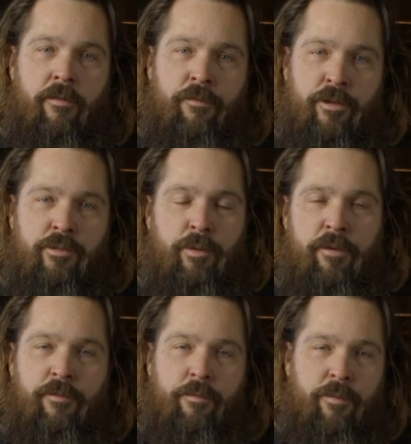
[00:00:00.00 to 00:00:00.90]
your first
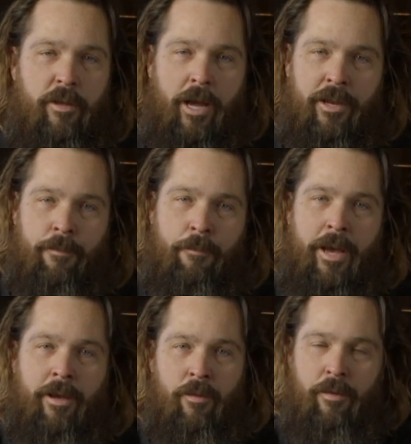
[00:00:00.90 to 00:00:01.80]
beef rib and you
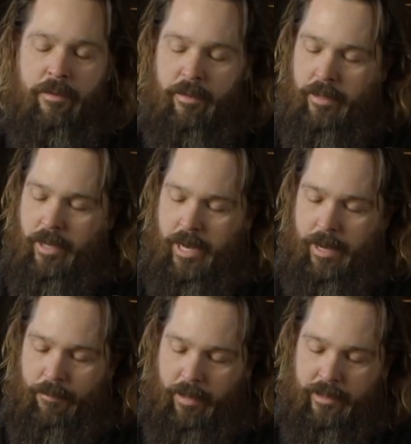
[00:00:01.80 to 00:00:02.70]
bang on.
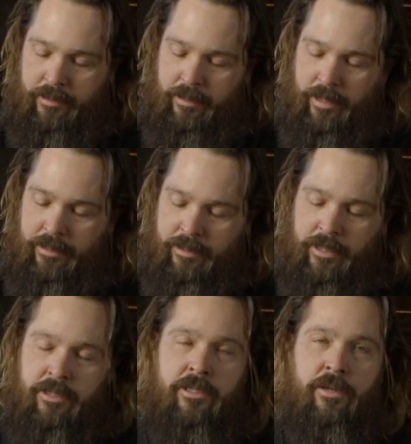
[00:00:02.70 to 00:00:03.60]
It's such a